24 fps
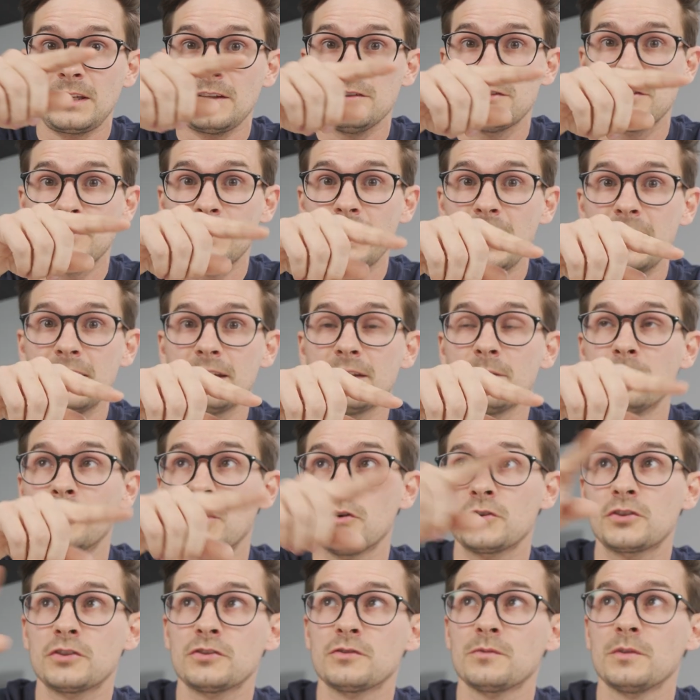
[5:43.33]
So that
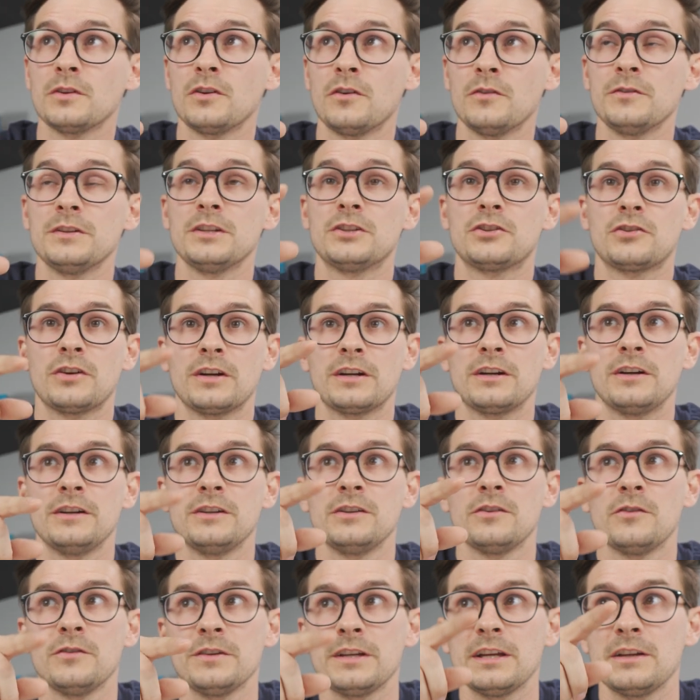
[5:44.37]
motions will only trigger and
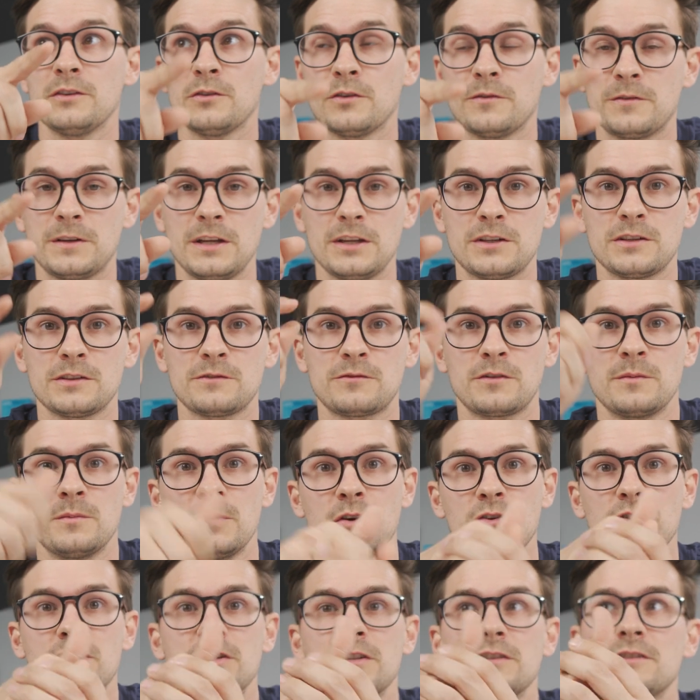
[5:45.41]
you'll only get notifications for
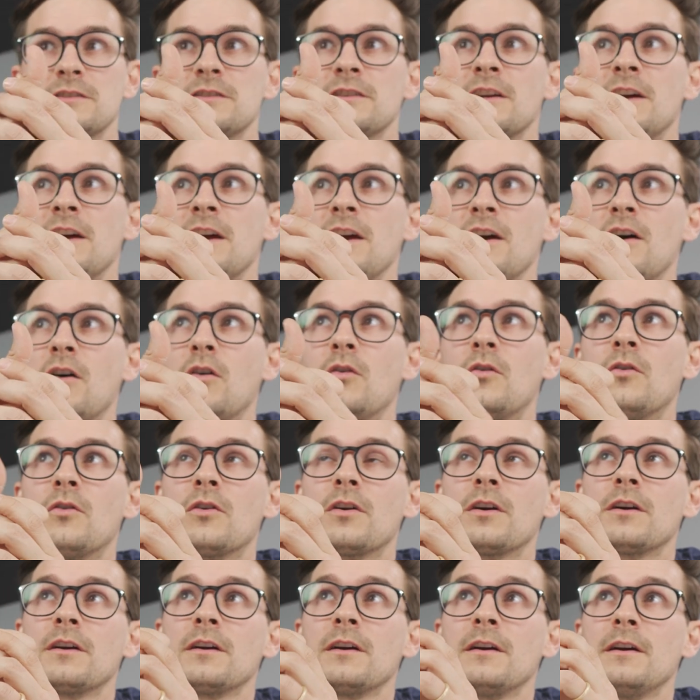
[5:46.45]
motions
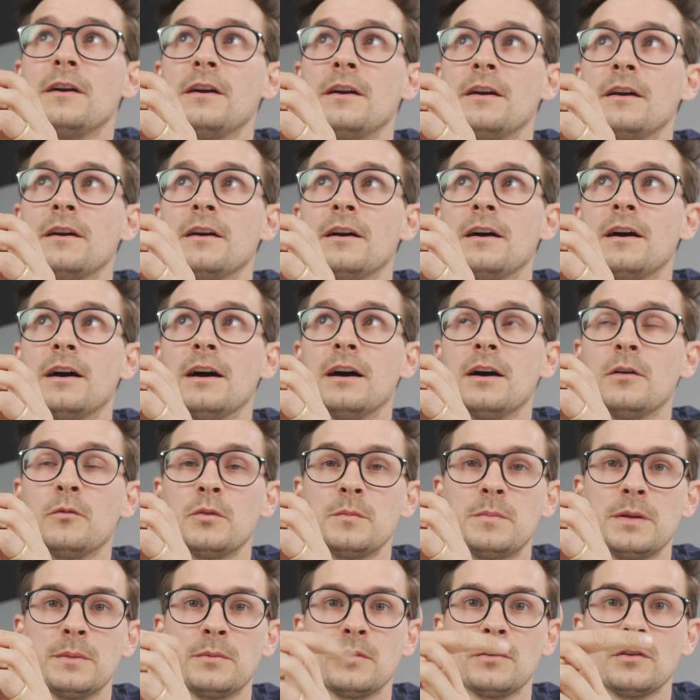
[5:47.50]
or
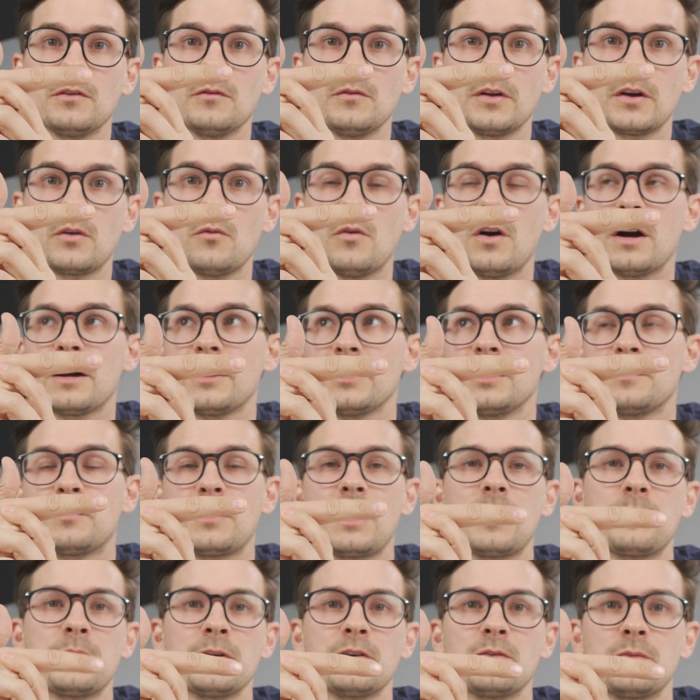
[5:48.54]
when people like walk on your
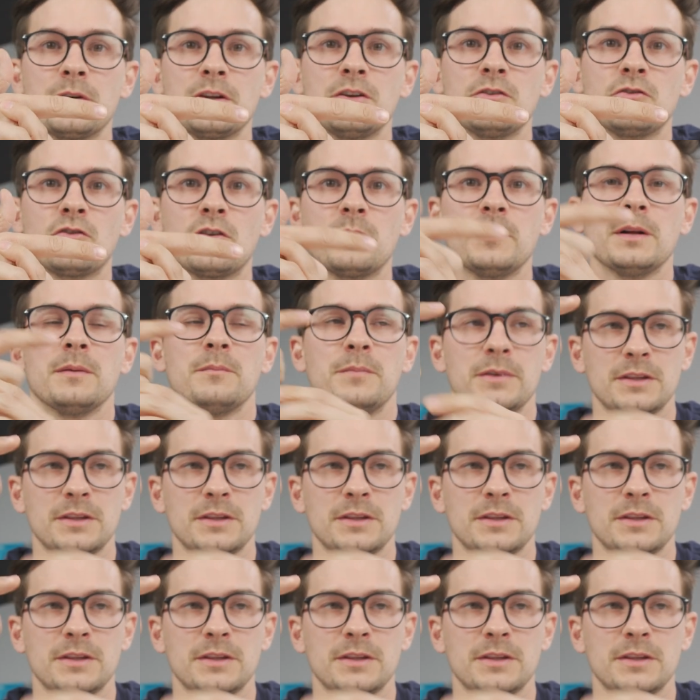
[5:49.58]
property or ring your doorbell.